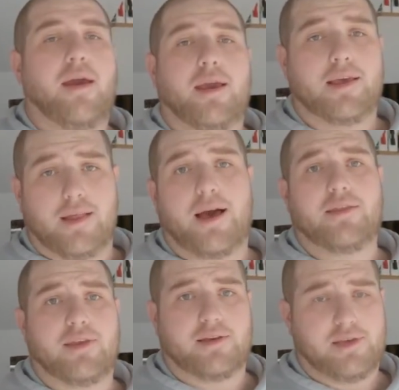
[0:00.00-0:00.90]
you
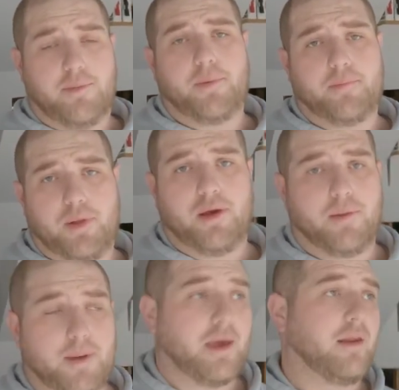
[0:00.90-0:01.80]
line things up and plug
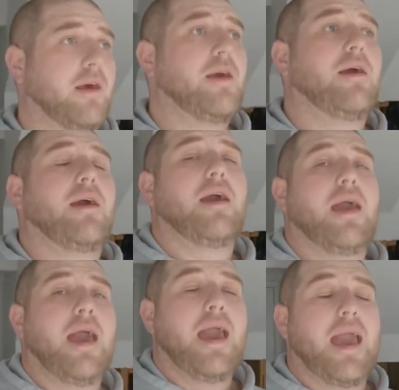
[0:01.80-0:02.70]
them in,
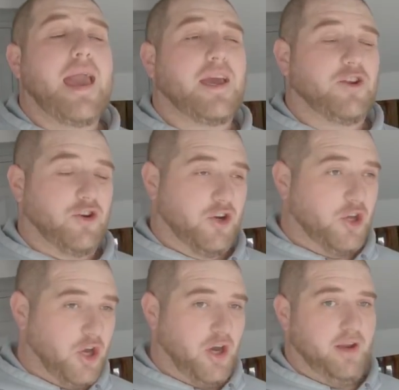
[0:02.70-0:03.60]
and you're
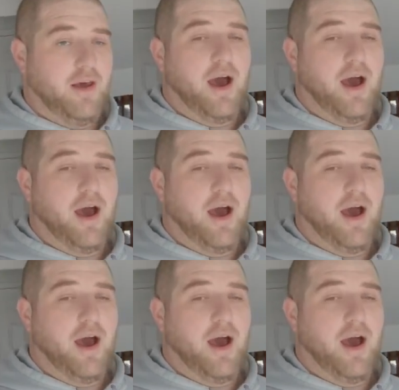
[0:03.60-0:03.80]
good.